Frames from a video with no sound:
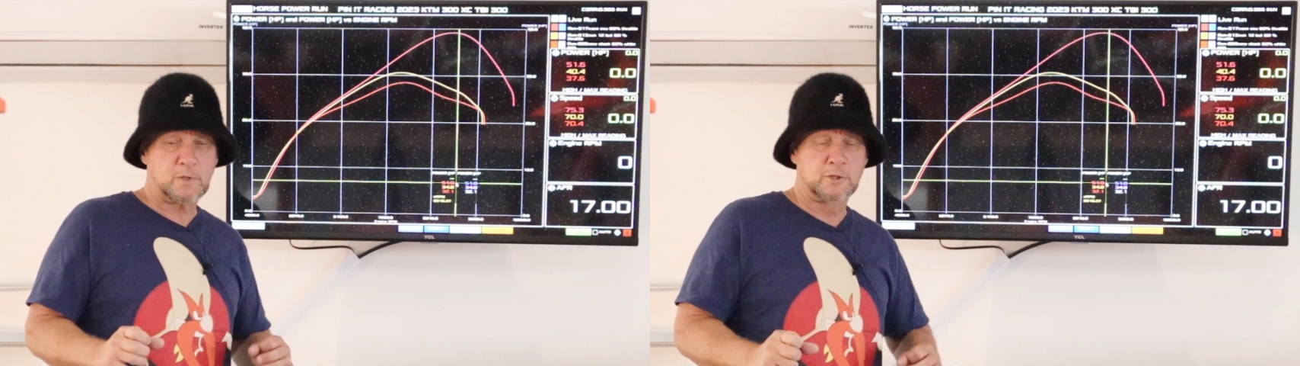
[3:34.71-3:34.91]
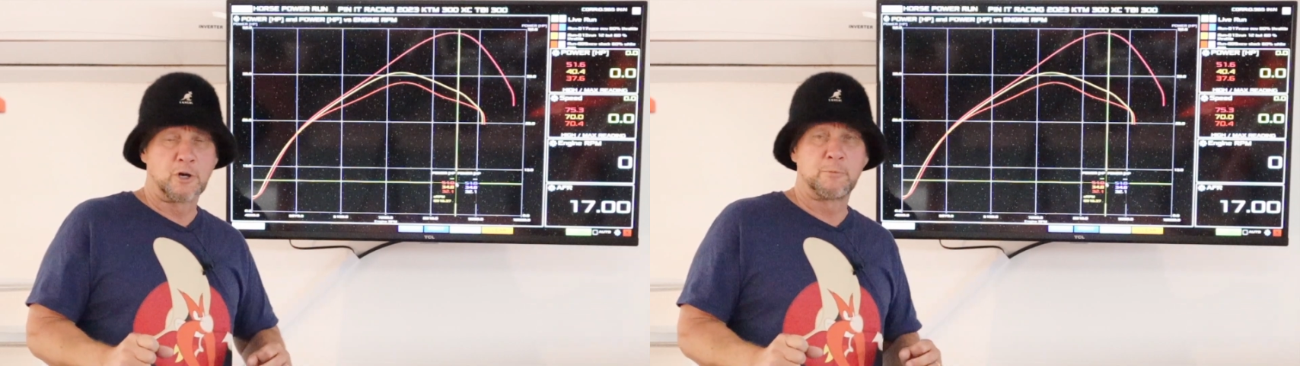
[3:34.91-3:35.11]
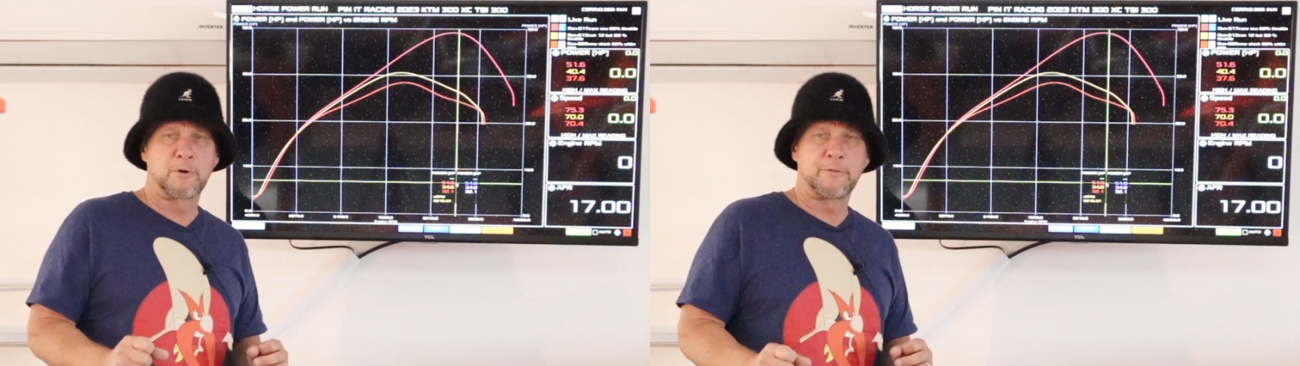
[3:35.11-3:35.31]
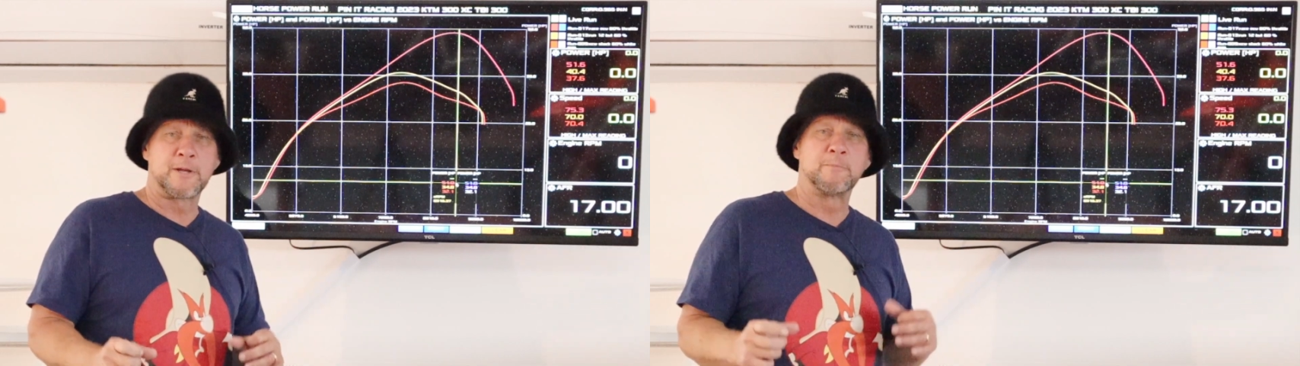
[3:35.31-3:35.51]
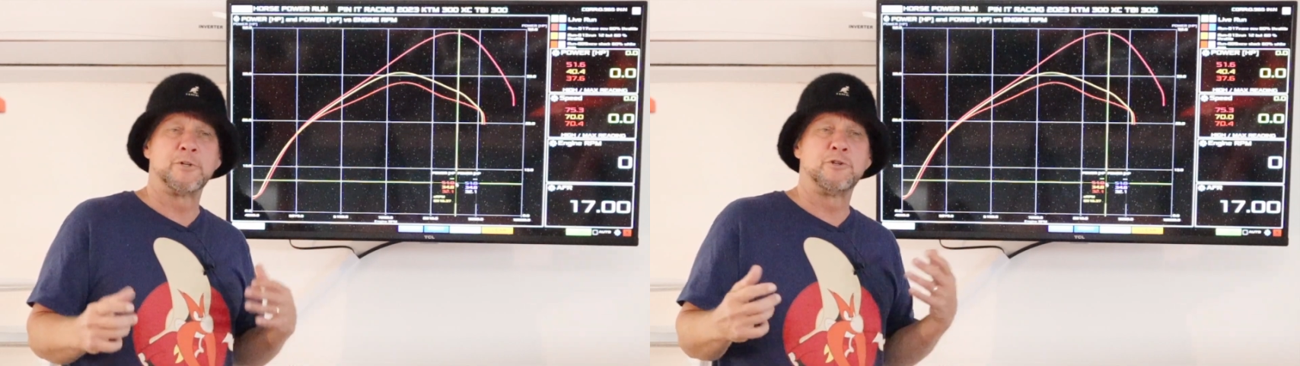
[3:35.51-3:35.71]
GoPro
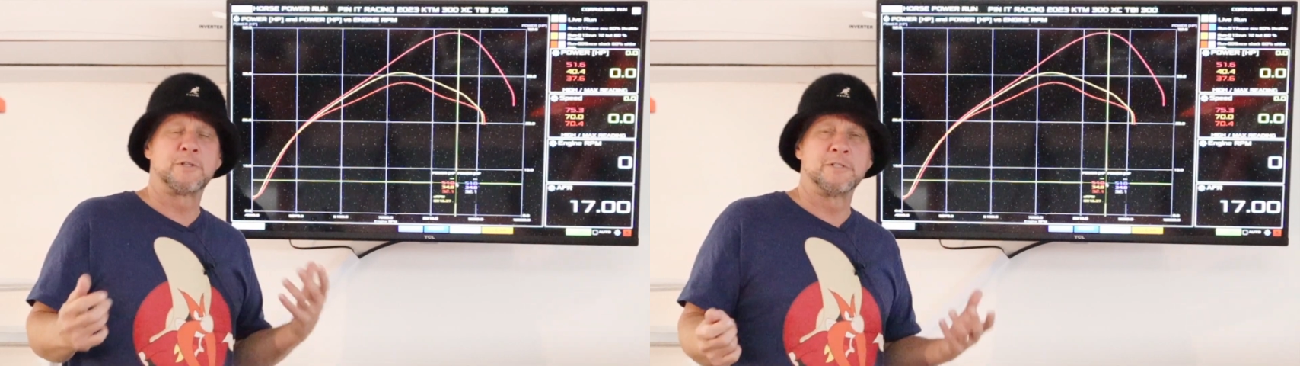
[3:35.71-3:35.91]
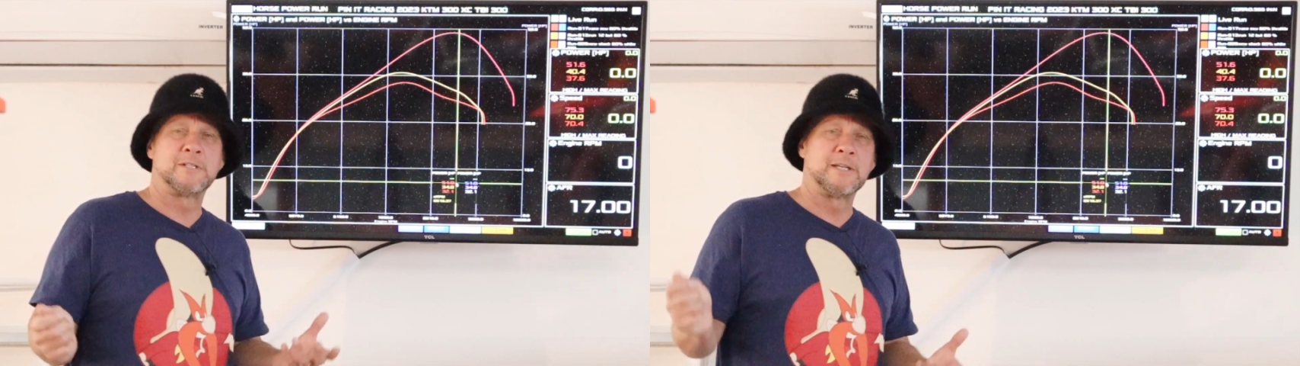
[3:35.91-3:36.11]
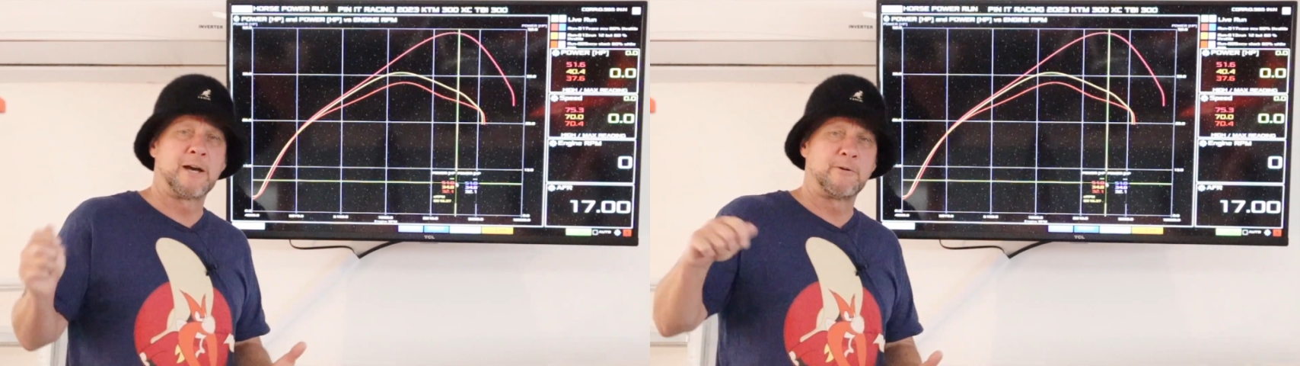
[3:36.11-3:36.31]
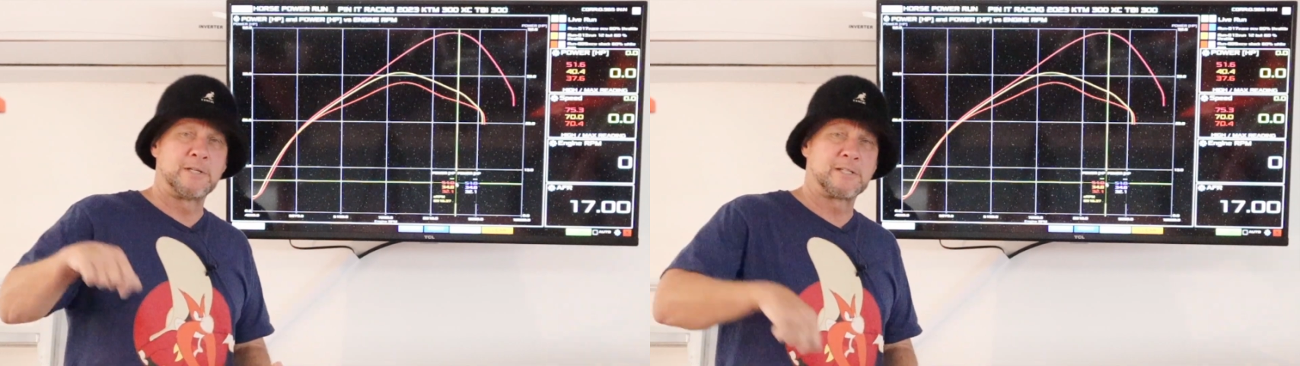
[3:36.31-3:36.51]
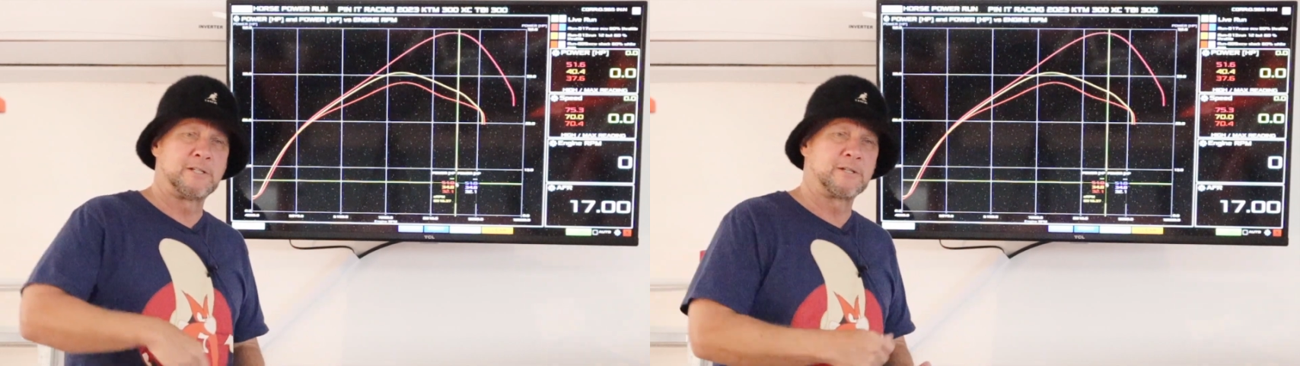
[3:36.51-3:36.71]
thing, but you can see how
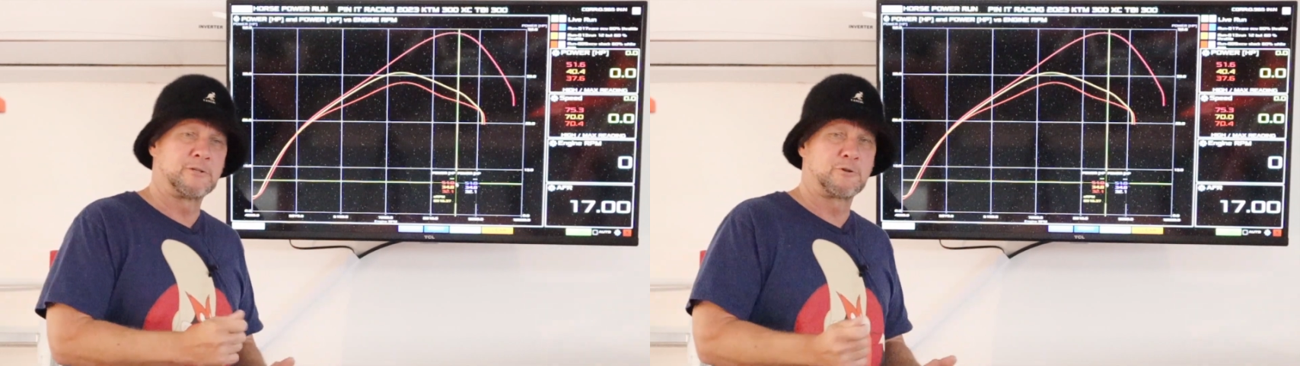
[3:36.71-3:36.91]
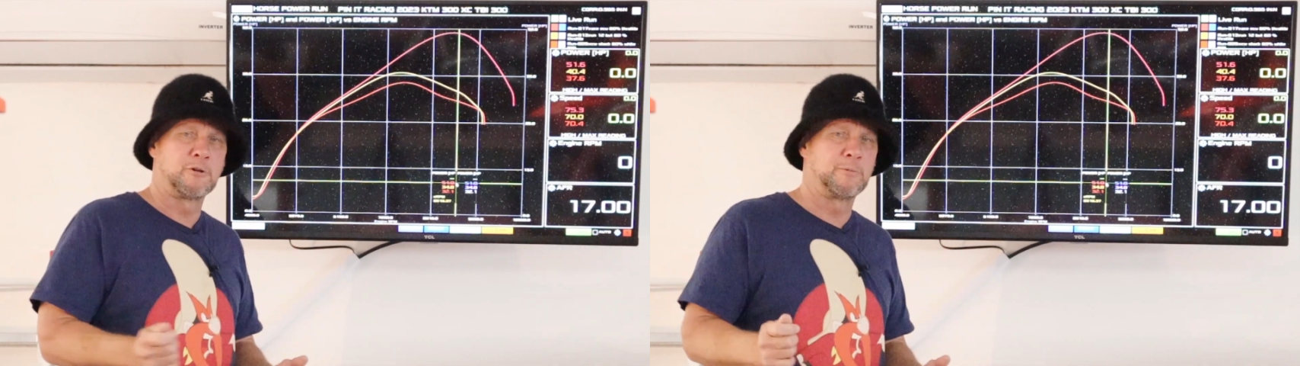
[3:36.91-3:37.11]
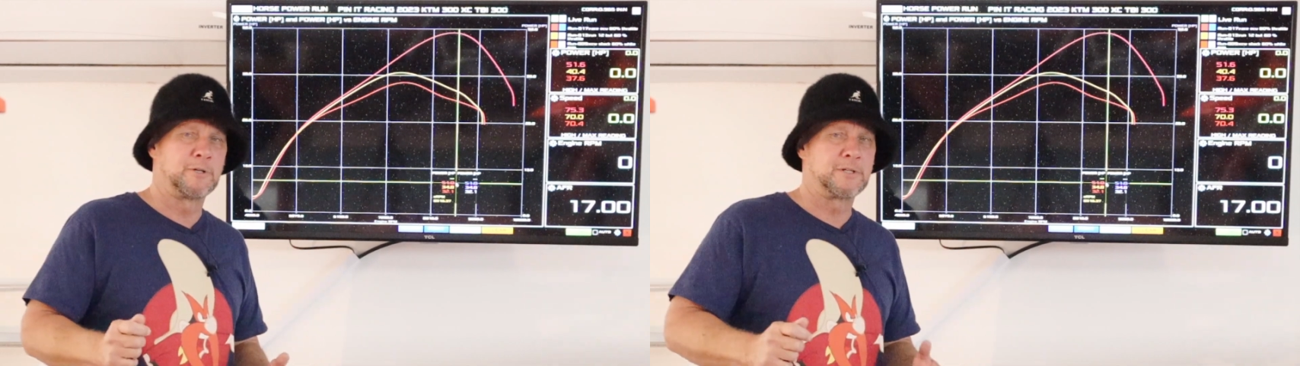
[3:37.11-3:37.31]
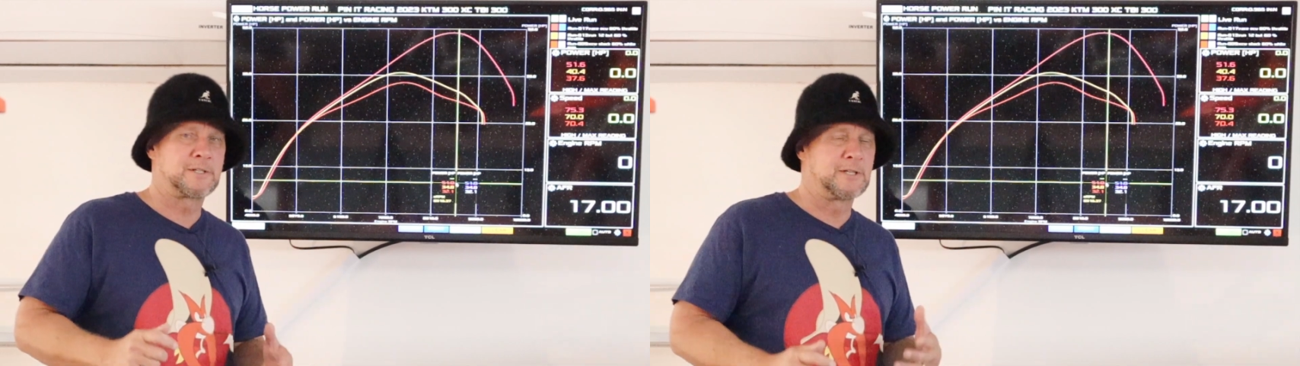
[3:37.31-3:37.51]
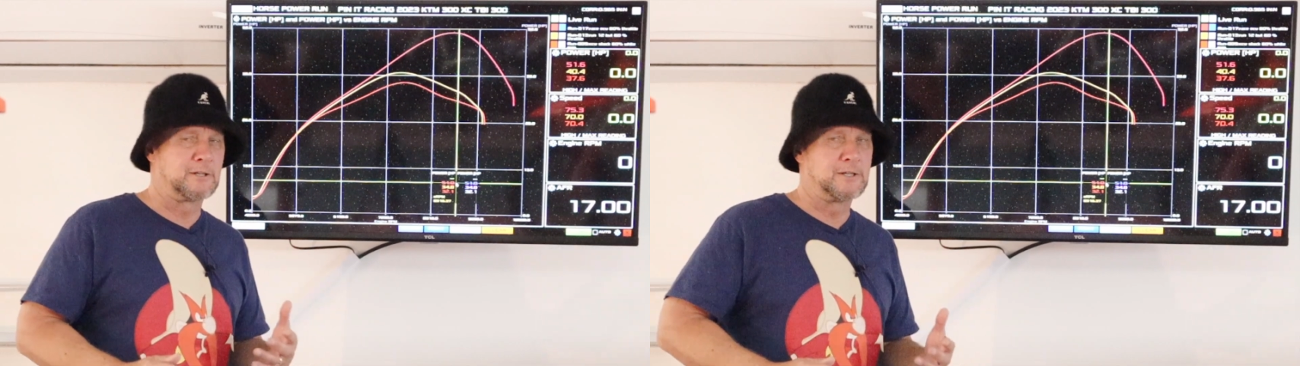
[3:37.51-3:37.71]
easily and controllable it
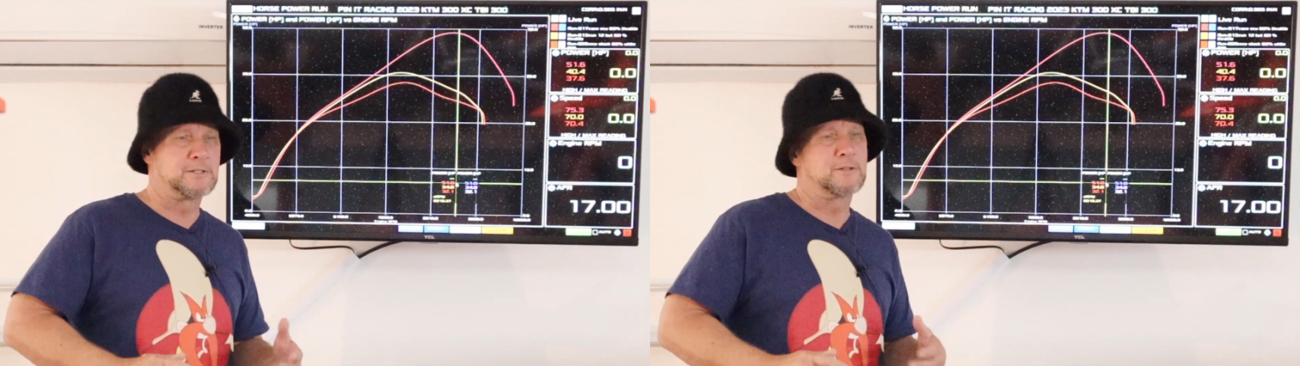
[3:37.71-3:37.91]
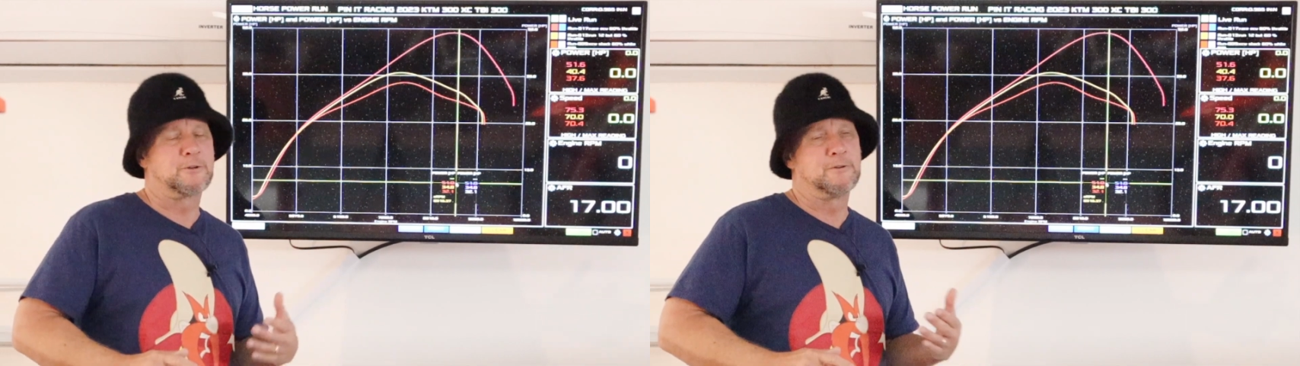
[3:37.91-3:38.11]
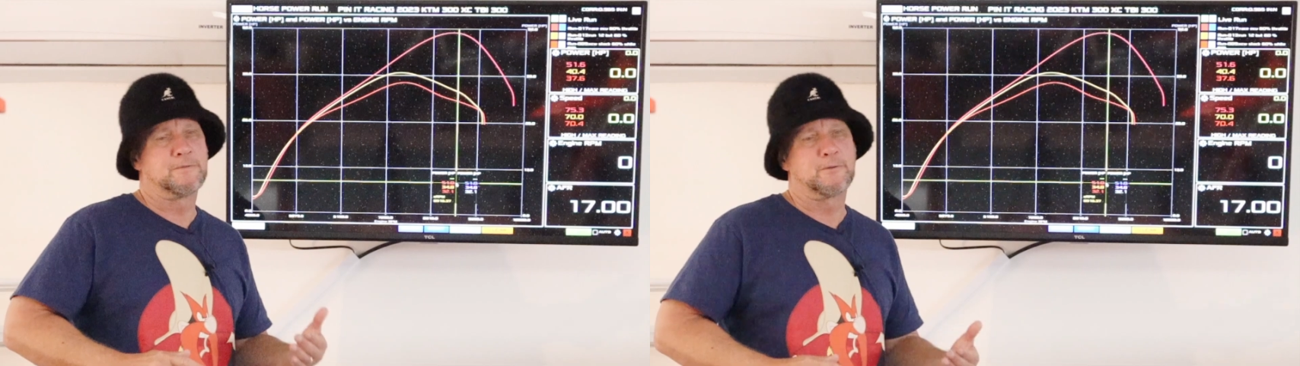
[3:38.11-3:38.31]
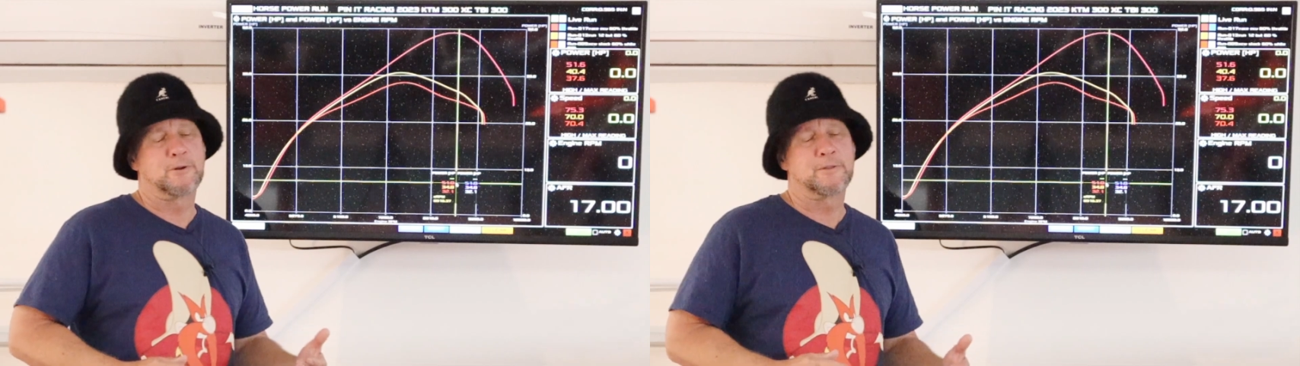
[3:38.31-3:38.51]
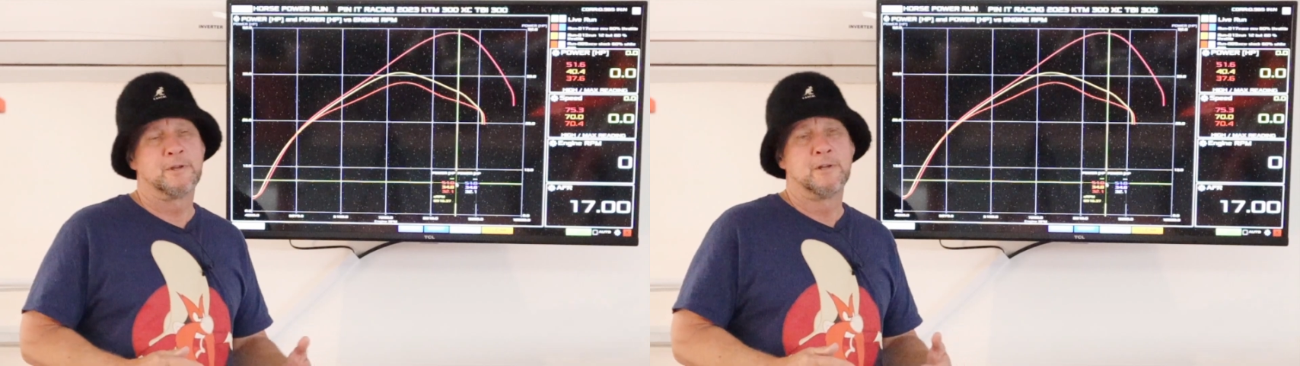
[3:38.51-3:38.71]
still is in 3rd and 4th.